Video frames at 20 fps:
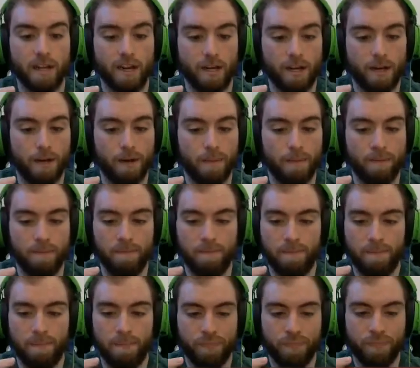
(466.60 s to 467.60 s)
Um,
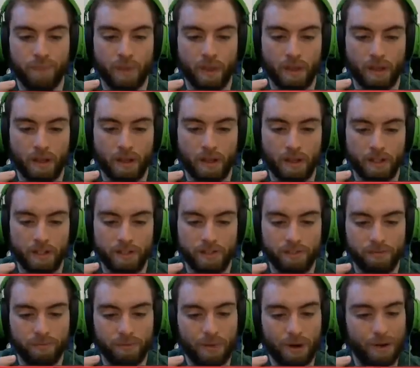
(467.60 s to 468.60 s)

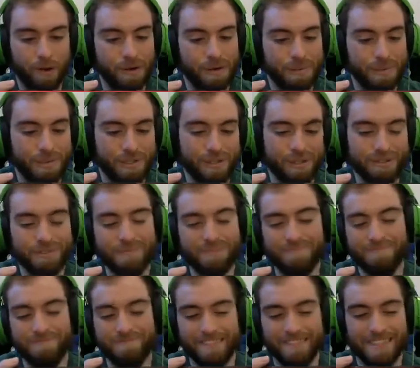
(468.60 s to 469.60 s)
some power-ups, though.
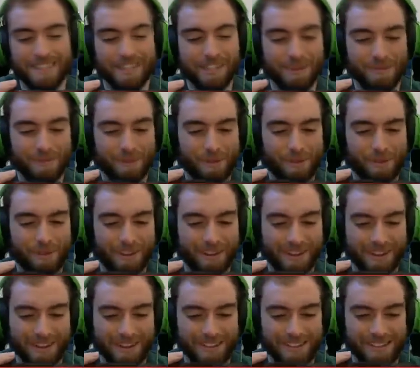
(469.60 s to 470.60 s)
This could be the one,
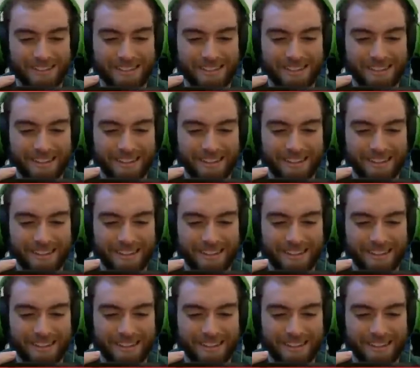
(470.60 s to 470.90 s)
guys.